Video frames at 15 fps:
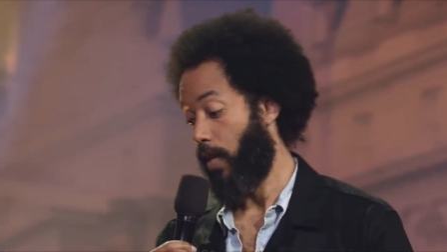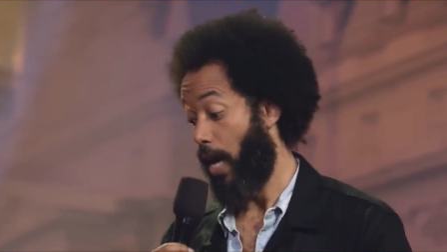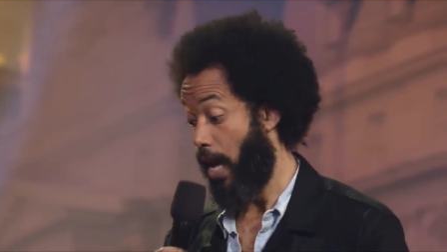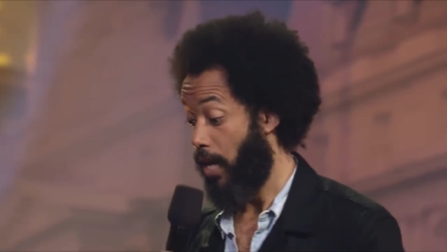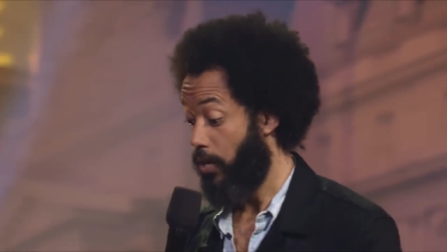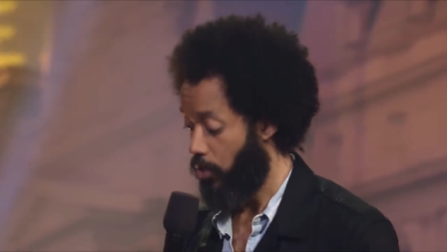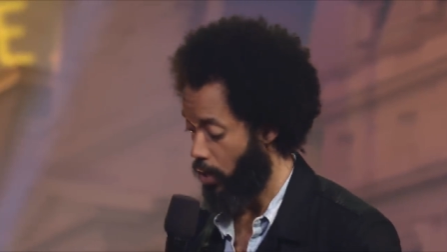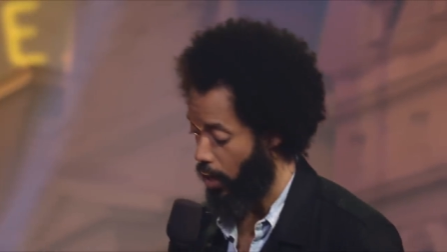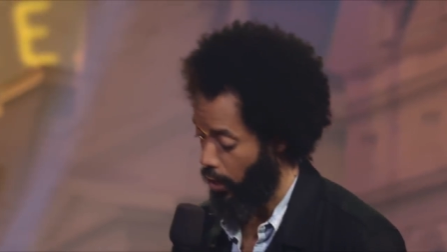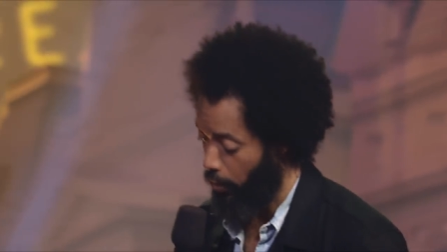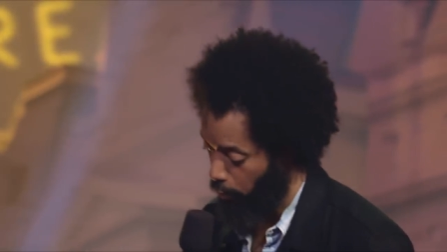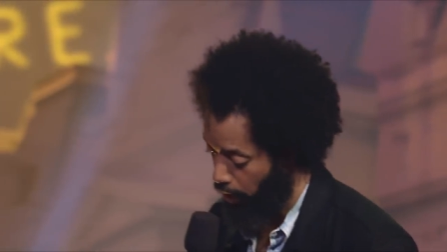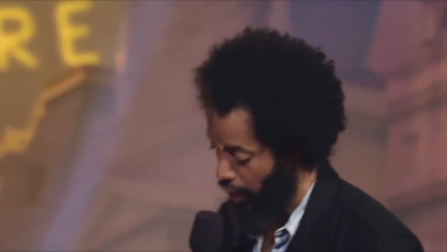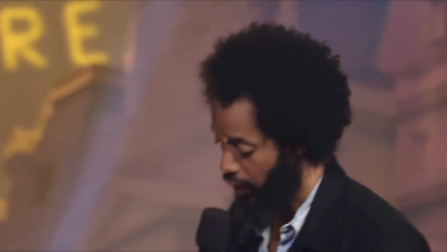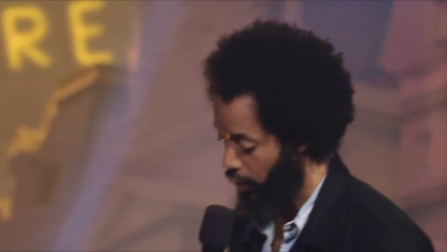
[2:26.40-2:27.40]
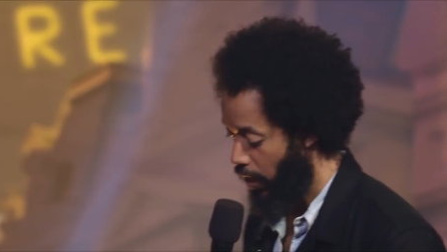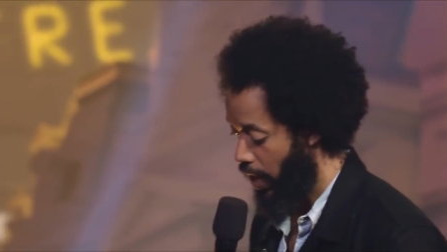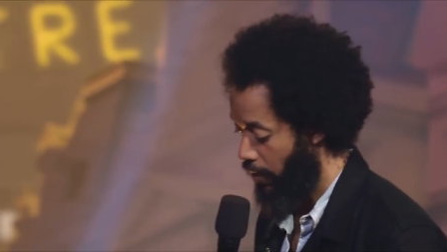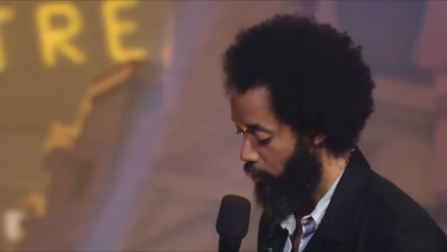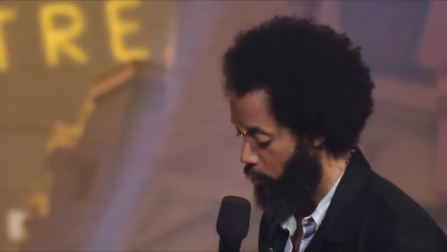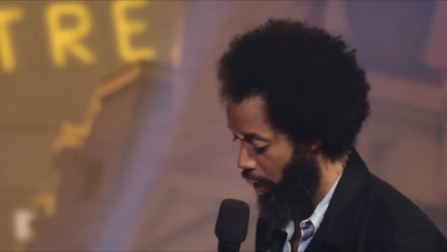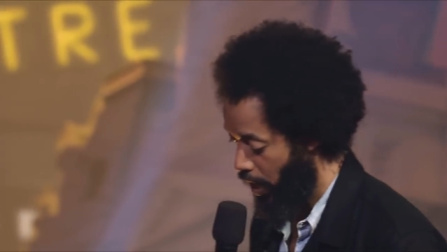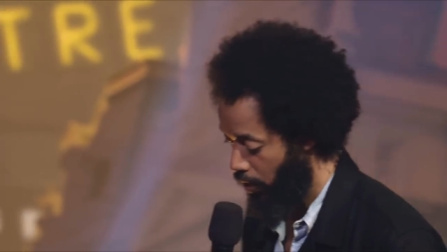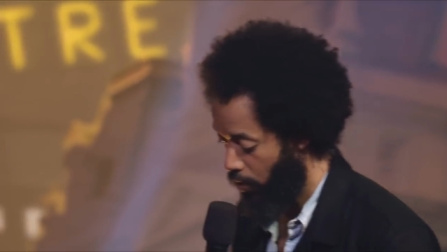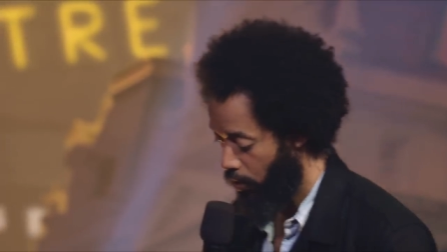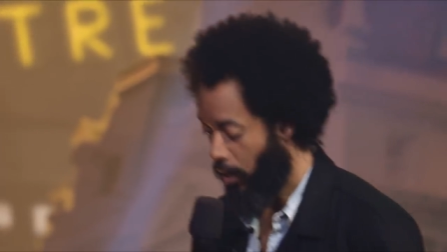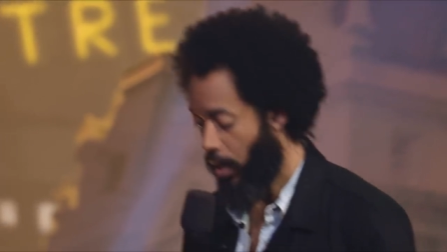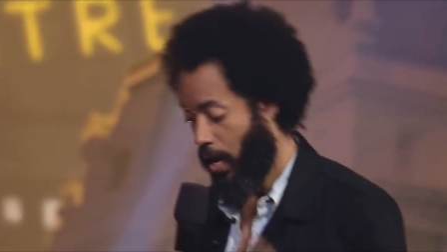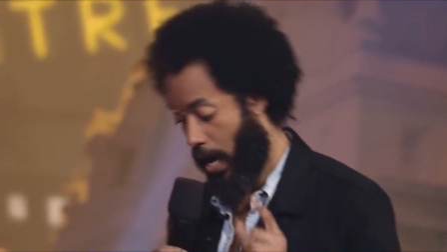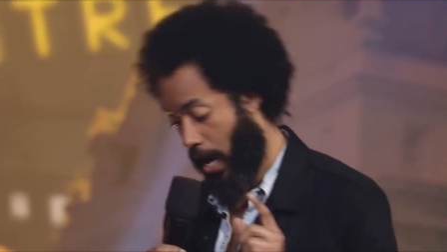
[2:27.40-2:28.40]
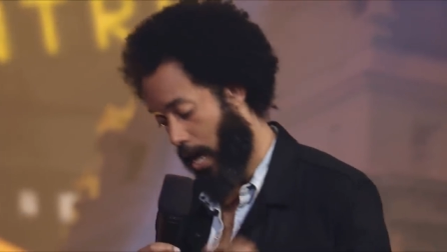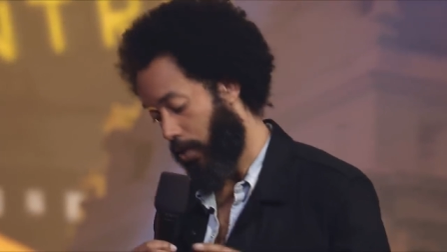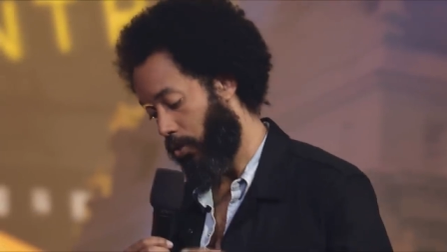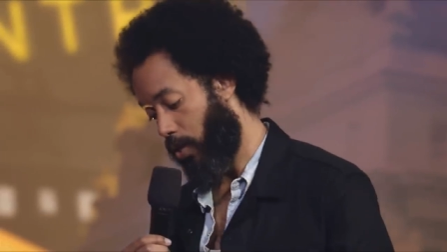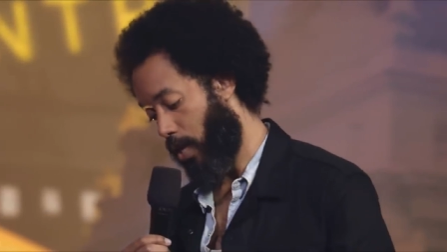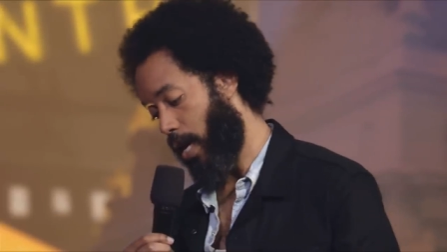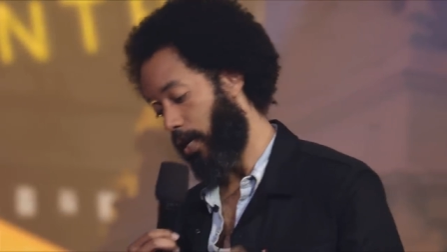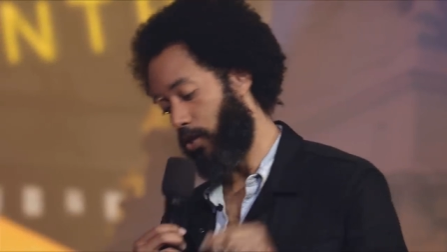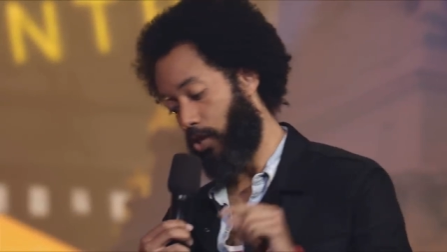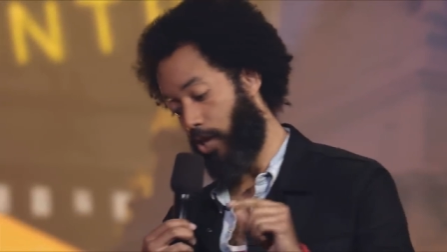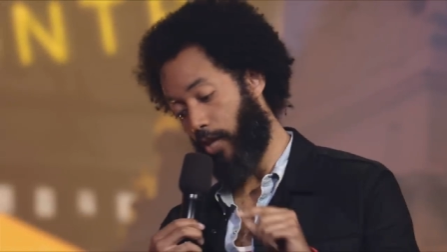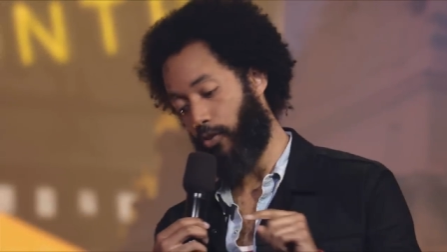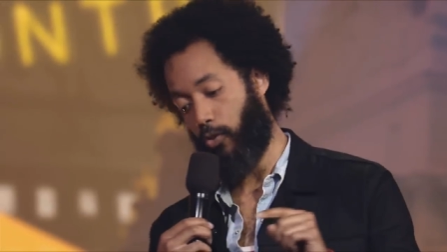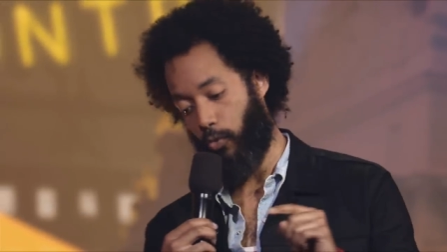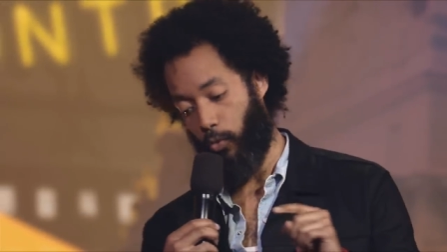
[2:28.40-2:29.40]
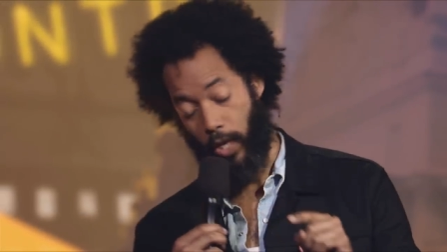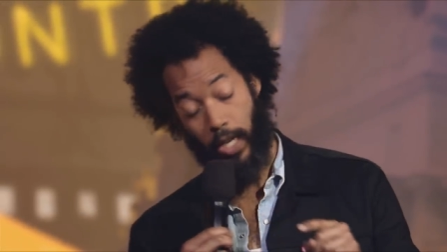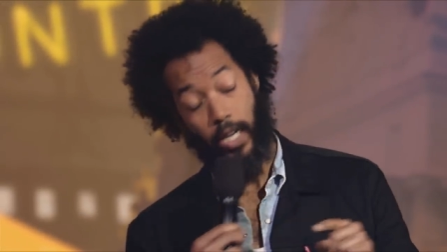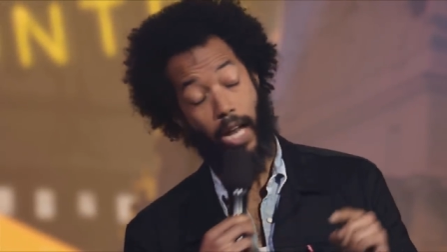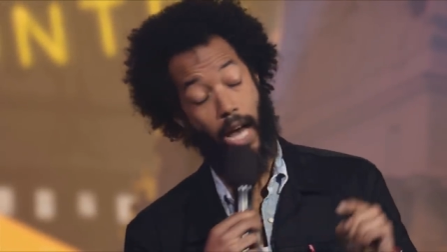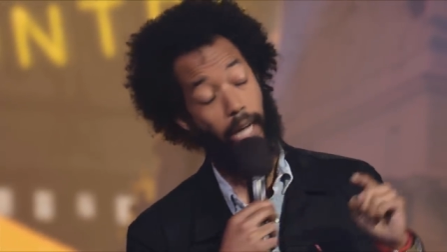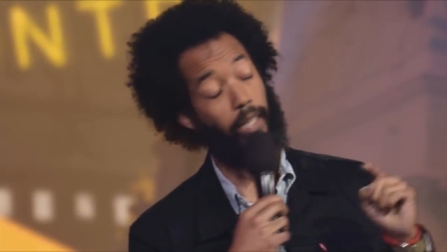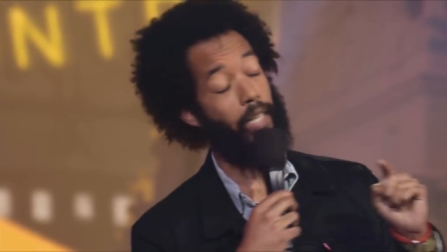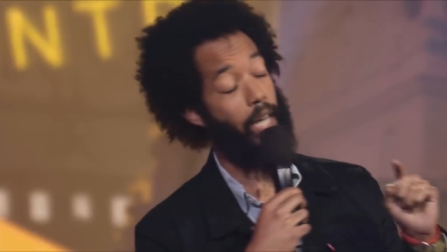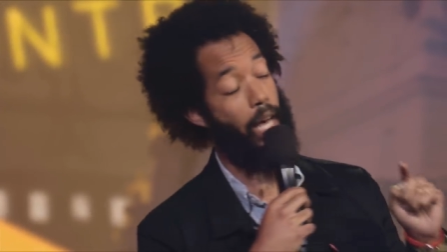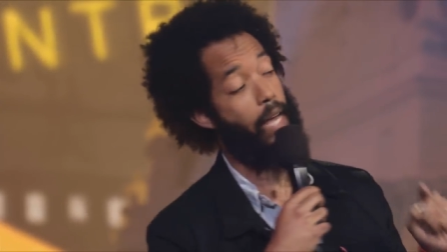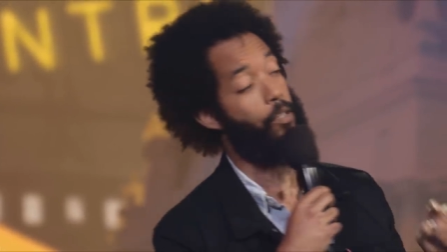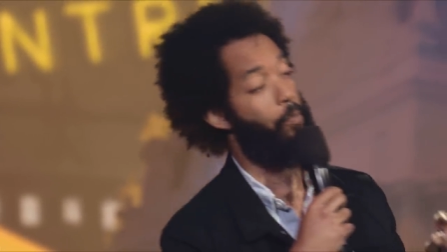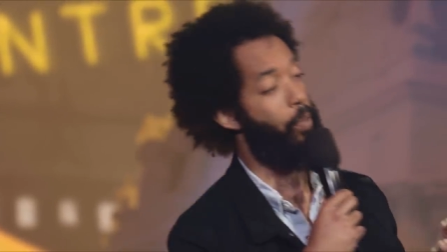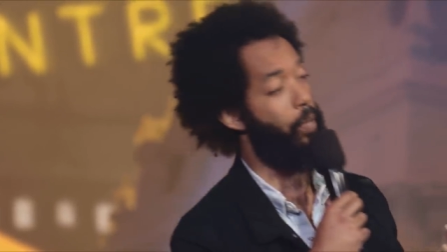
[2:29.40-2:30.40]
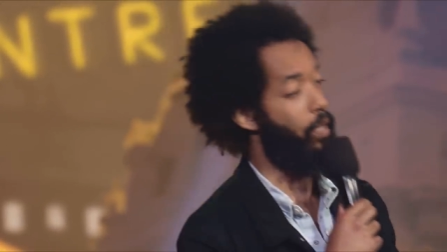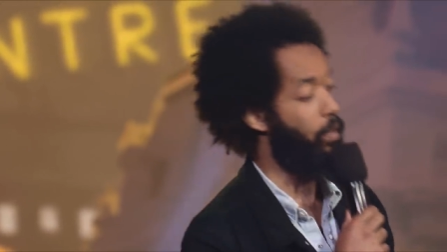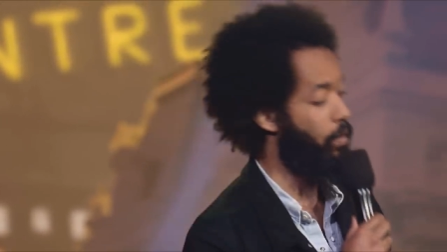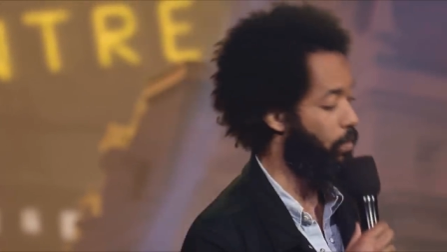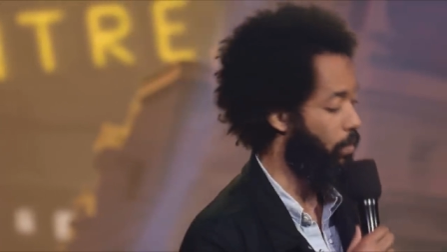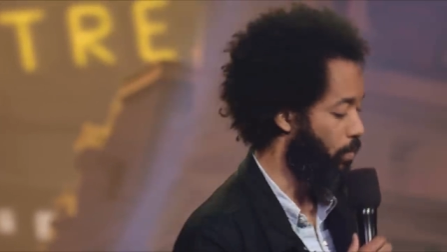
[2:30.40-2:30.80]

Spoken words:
Hashtag Black Lives Matter. Hashtag Je suis not Cosby.